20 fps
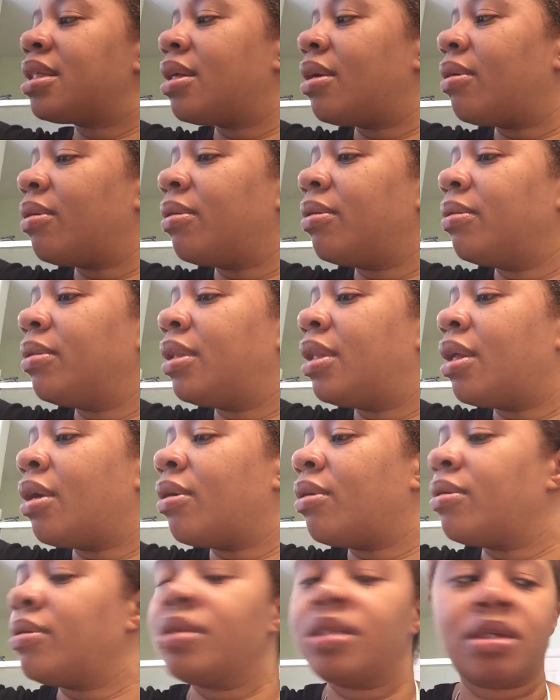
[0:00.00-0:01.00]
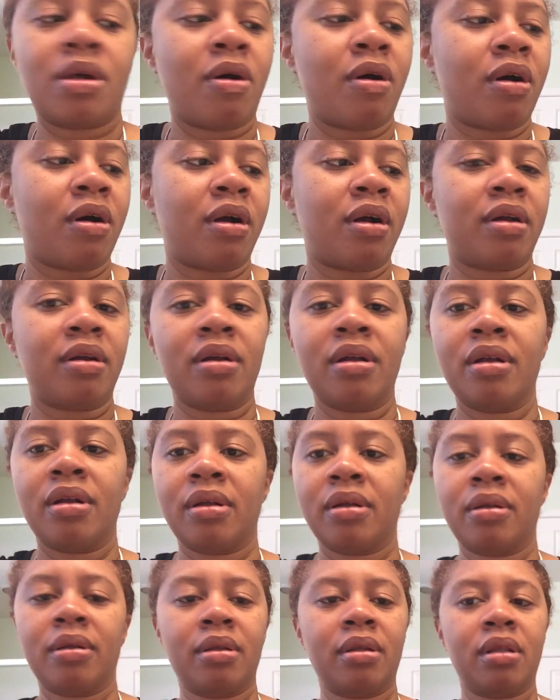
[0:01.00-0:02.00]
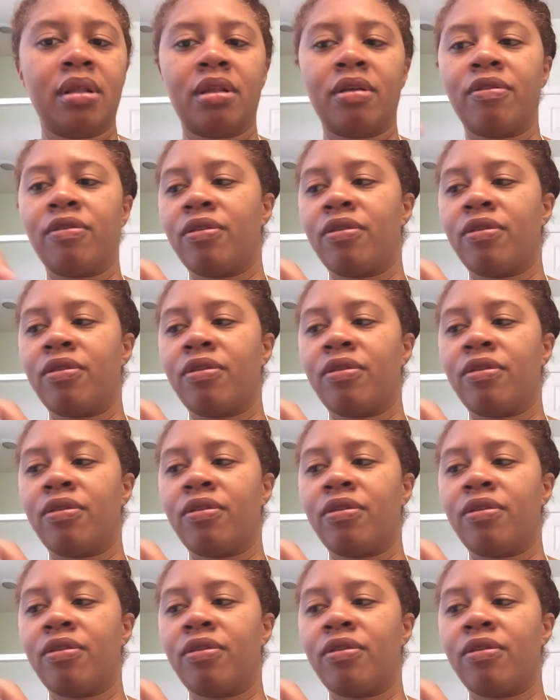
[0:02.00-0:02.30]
So those are the